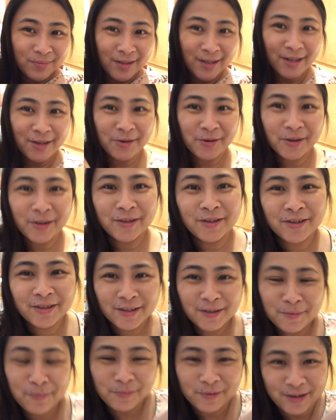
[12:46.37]
He ordered
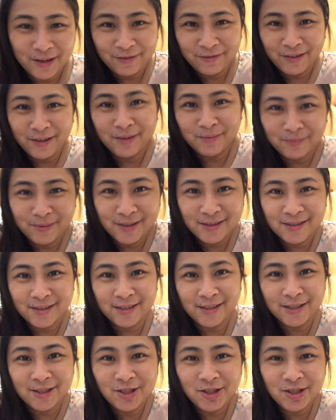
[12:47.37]
a private
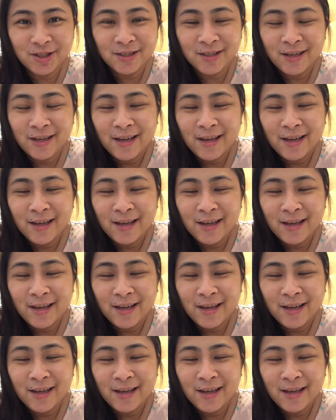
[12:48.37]
massage.